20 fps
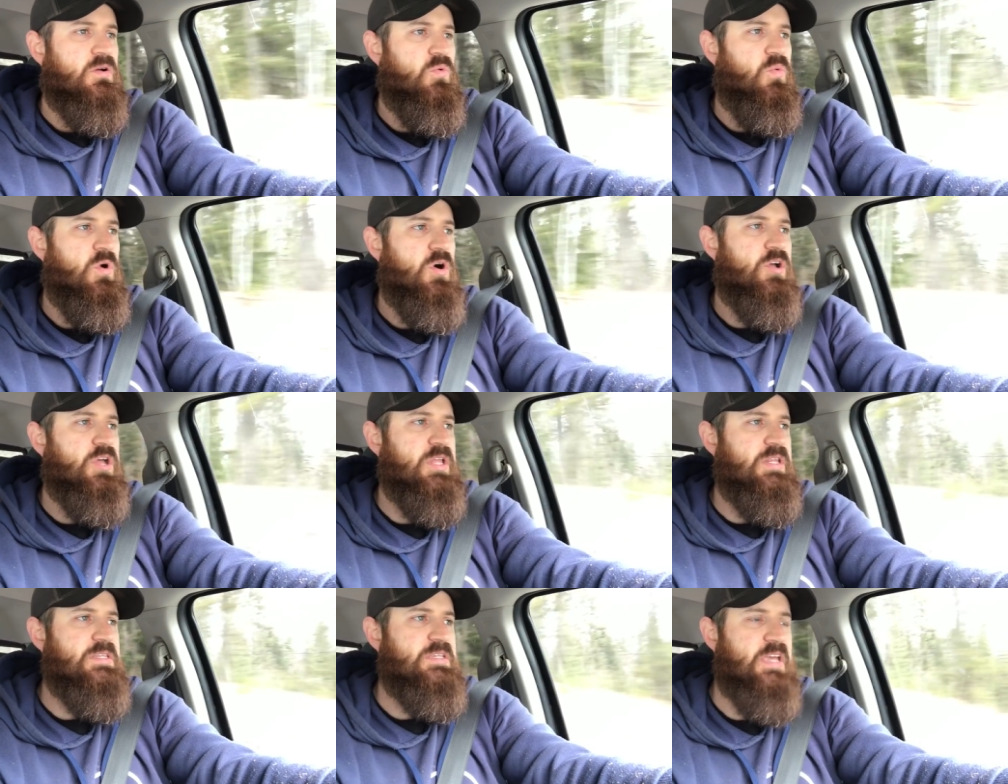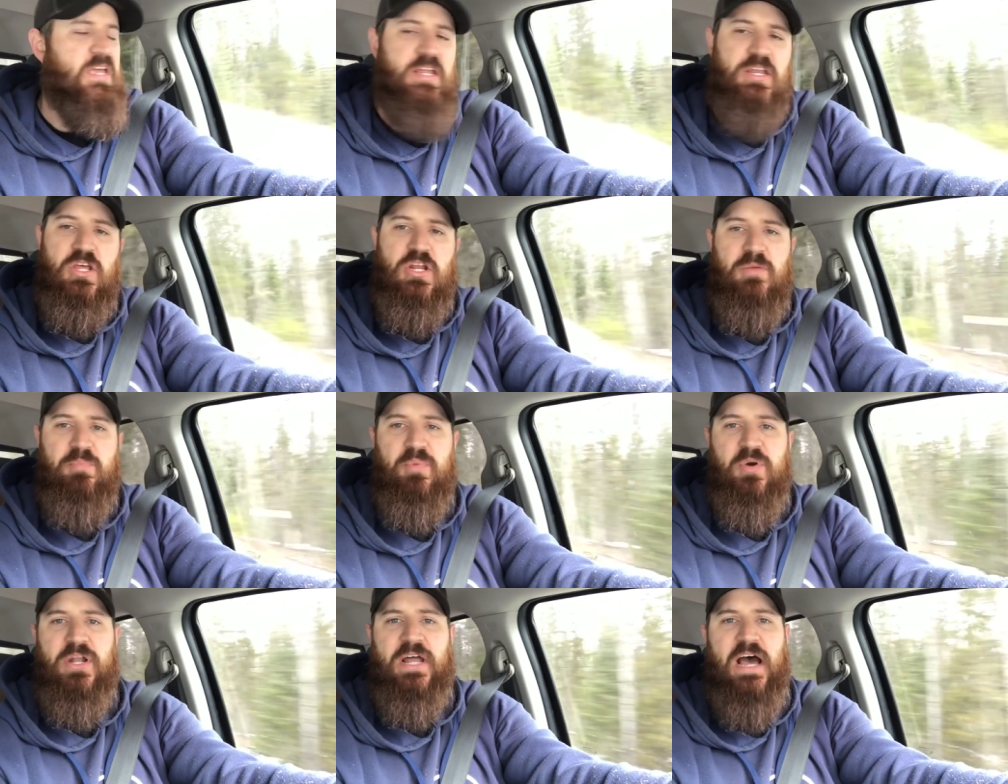We'll continue
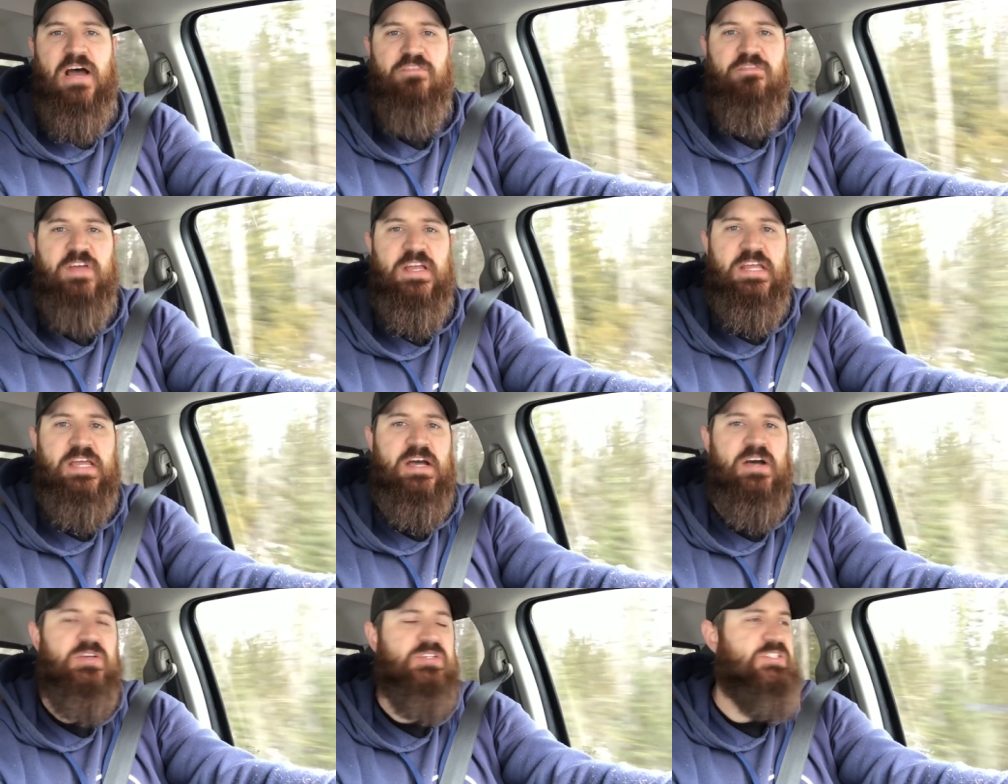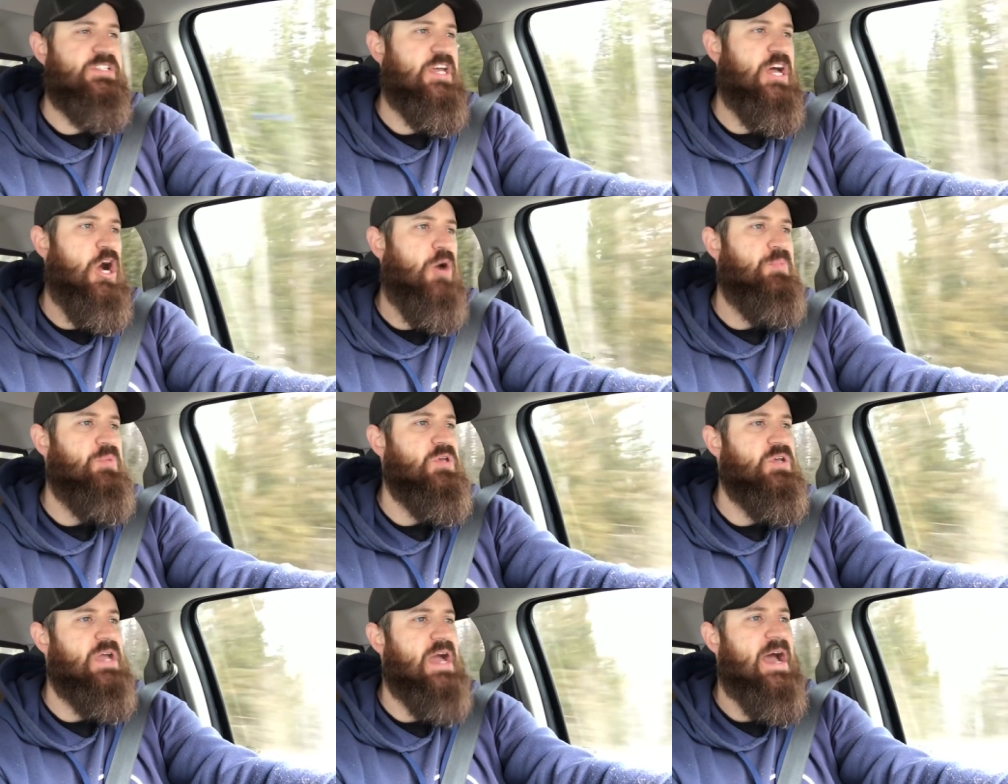to put out videos to
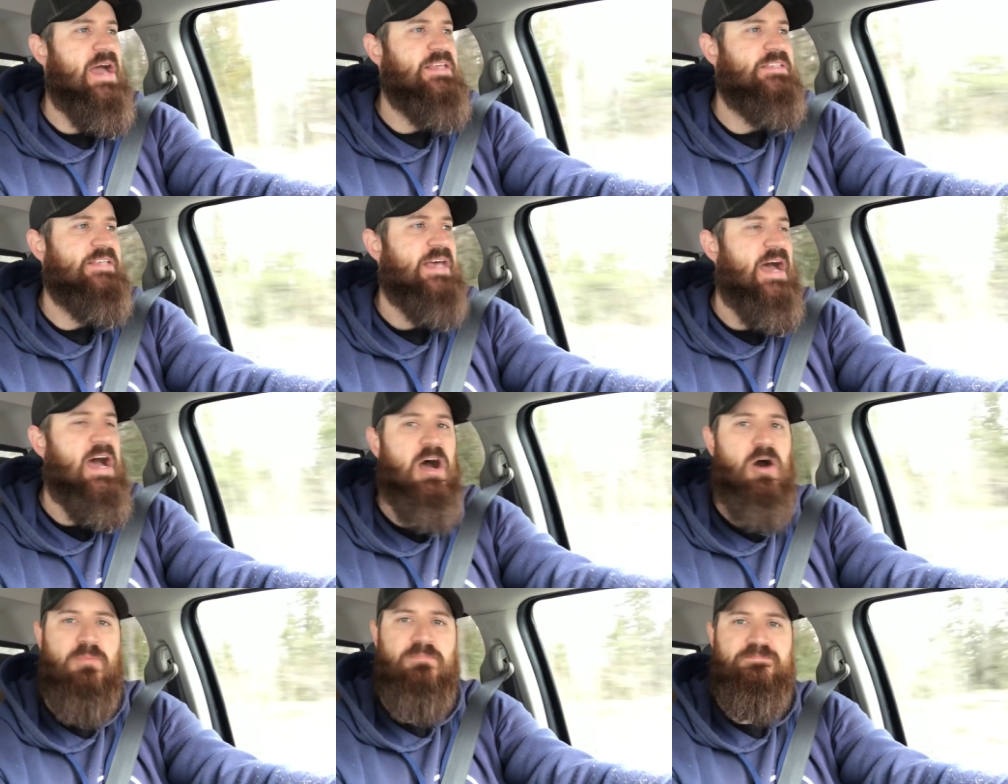help you guys out.